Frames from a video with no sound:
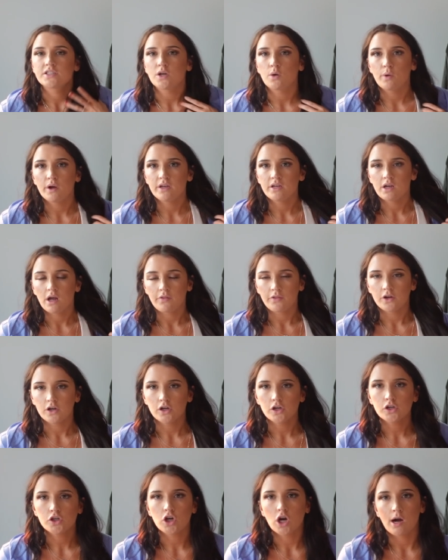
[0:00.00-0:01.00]
So
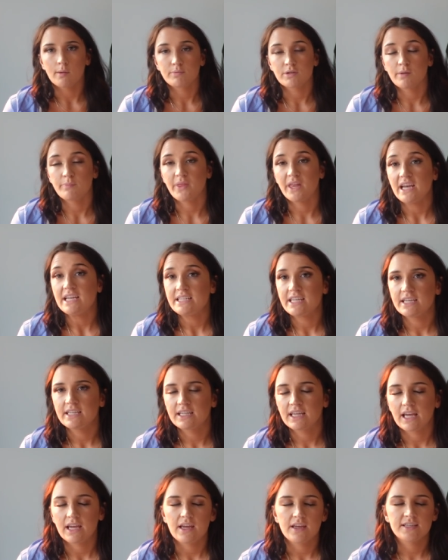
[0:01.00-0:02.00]
another crop top that I
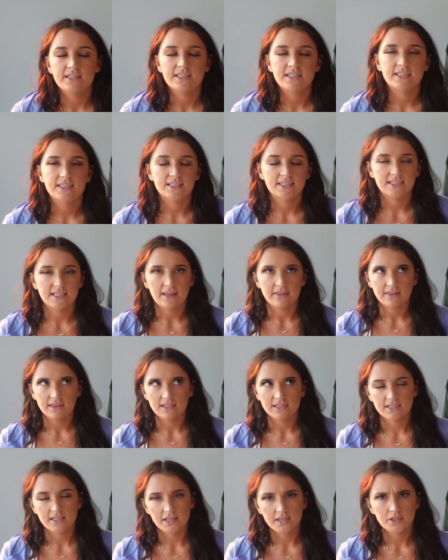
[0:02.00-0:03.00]
didn't get is the
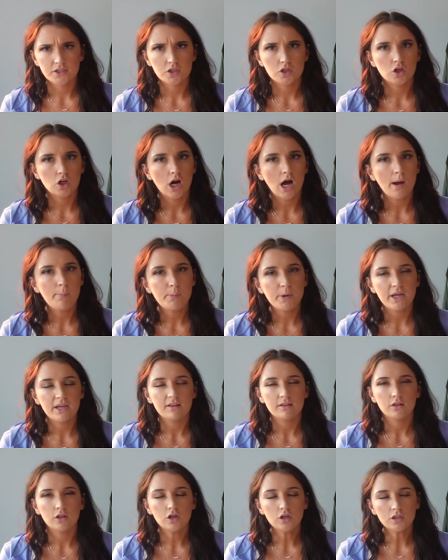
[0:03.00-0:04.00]
synthesis crop.
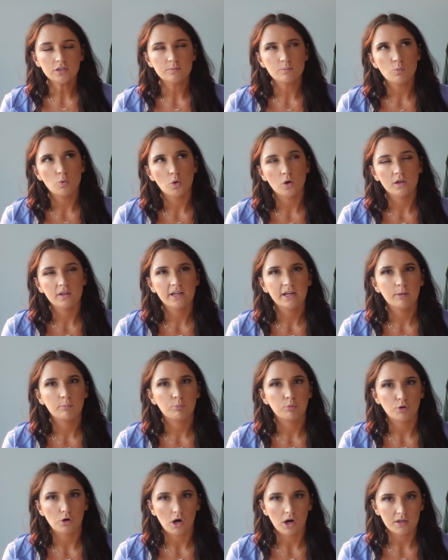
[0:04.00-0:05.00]
It looks more like a
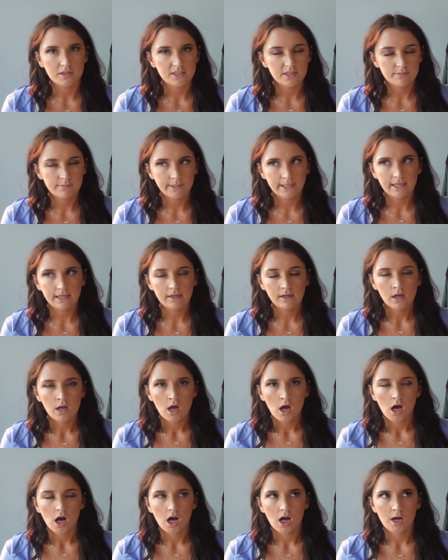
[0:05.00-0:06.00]
bra to me.
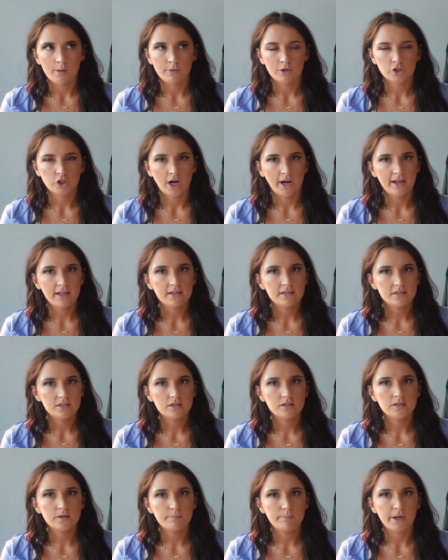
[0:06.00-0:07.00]
I'll try to
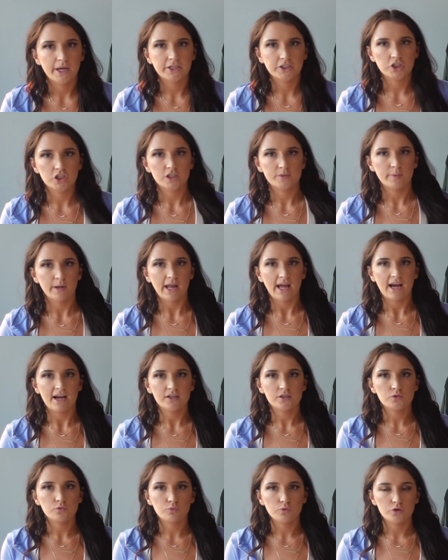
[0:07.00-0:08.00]
insert some pictures, but it
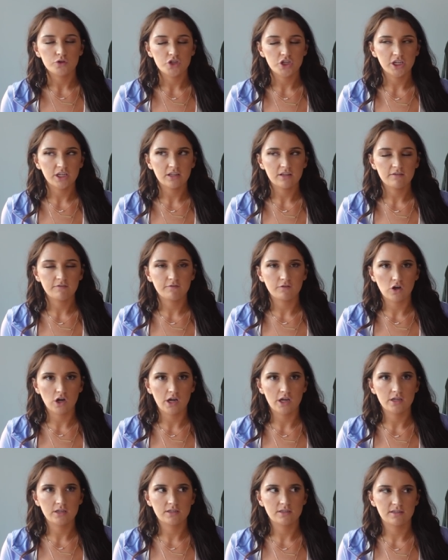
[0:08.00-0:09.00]
has ruching in the
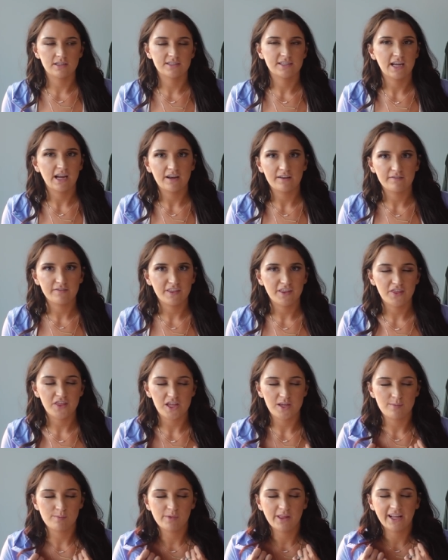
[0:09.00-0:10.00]
front. That's kind of the
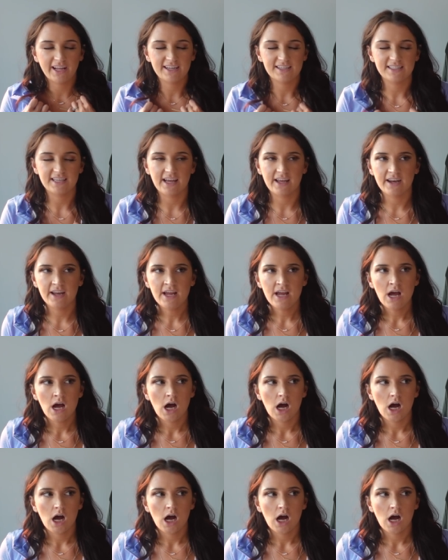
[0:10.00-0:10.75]
theme, like I said.